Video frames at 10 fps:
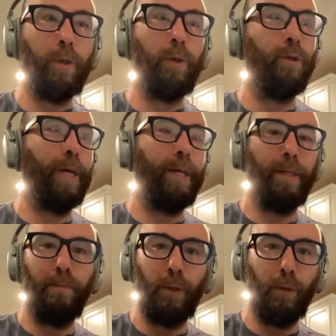two
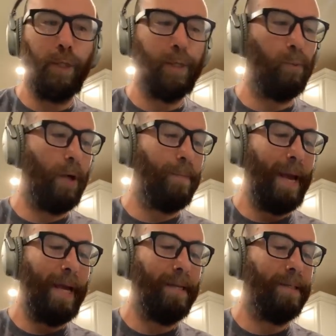shades of blue spray
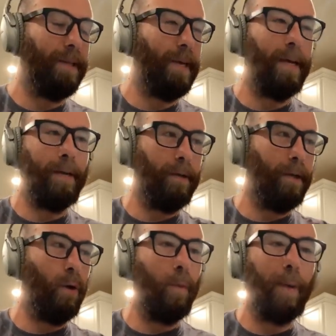paint and then
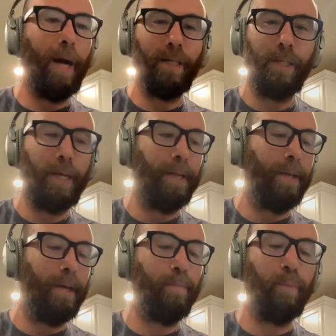epoxy
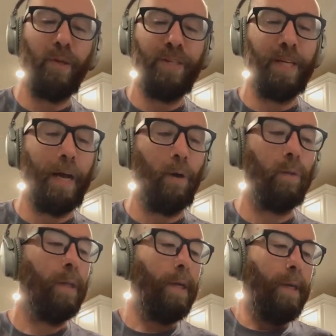and then printing
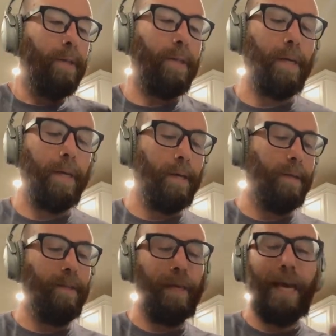out
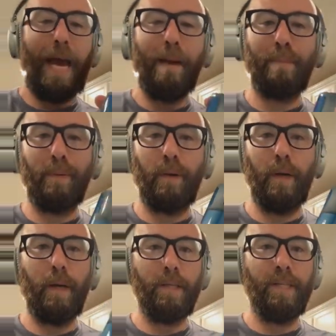the cap
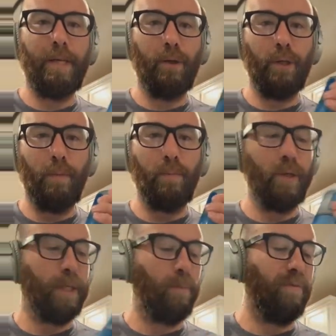stickers on
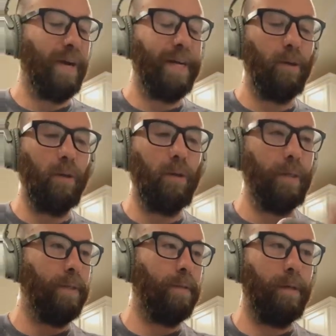printable
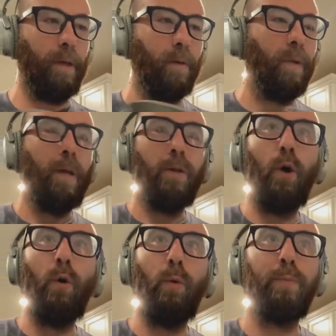vinyl and
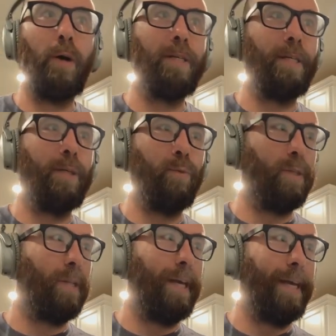the whole process
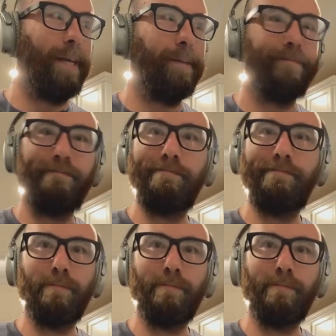was like